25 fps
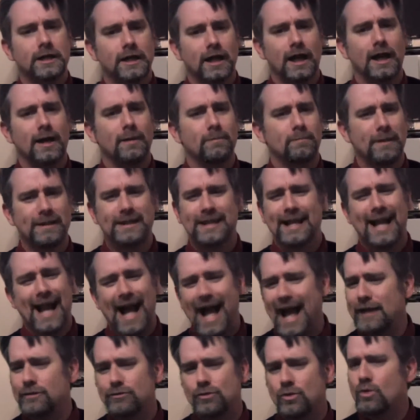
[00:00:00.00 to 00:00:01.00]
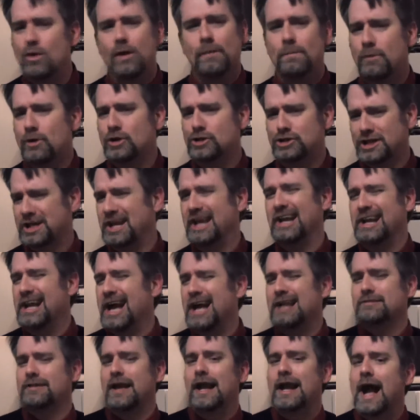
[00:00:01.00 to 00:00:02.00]
But the guys who were pushing it,
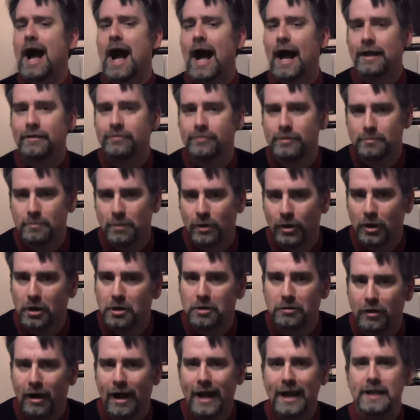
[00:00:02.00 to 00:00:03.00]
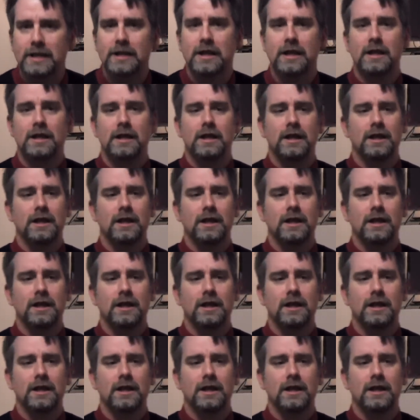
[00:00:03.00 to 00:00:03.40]
guys like Heisenberg, right?